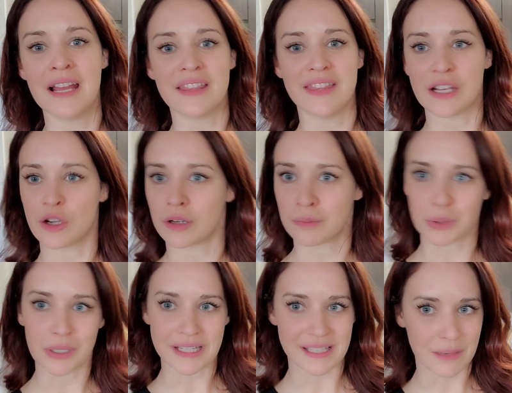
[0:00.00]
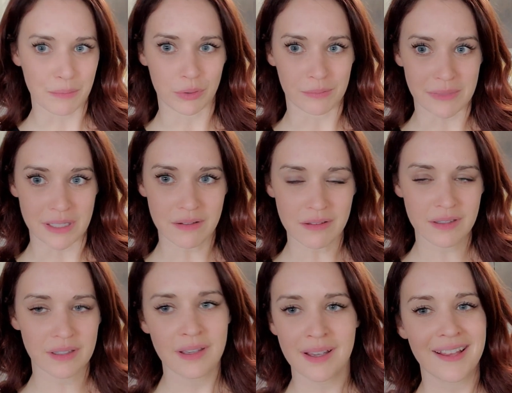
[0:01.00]
they cook pretty simple meals,
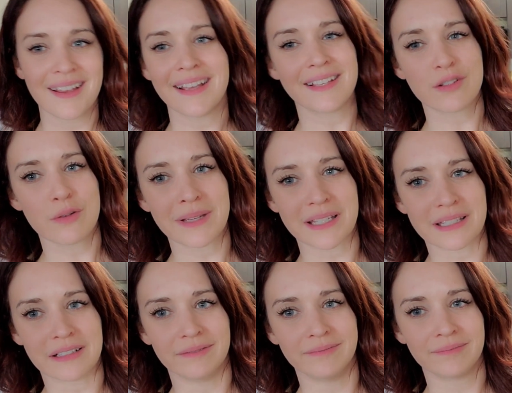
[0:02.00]
is no big deal.